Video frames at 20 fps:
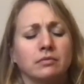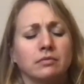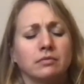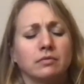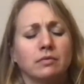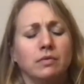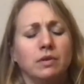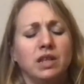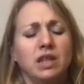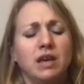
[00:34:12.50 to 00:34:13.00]

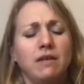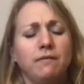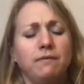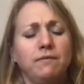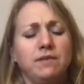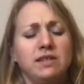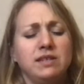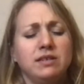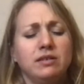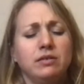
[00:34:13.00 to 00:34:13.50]
where that
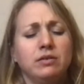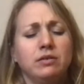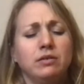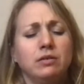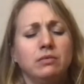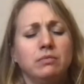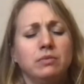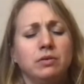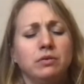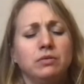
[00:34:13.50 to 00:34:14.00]
physical,
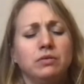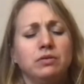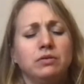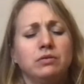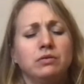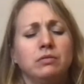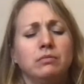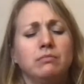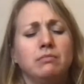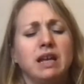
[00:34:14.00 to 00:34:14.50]

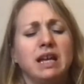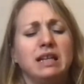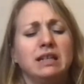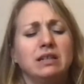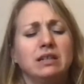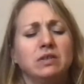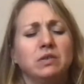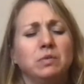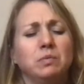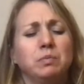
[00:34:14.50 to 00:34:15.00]
emotional,
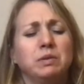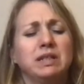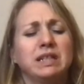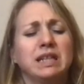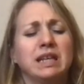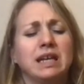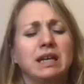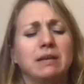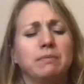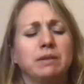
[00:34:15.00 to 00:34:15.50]
mental
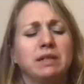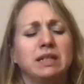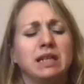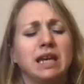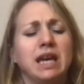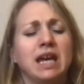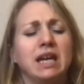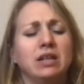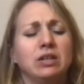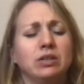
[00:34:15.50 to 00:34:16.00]

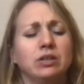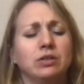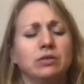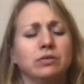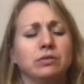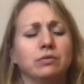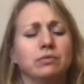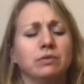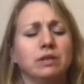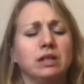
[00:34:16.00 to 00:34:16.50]

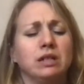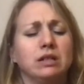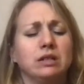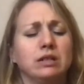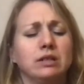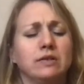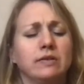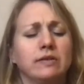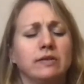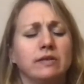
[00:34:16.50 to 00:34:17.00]
potential
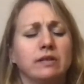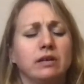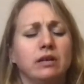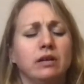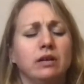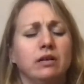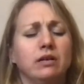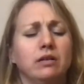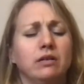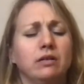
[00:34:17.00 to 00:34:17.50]
reaches the
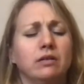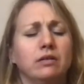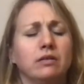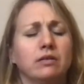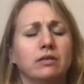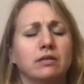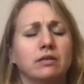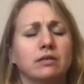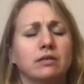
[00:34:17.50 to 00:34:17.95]
heart.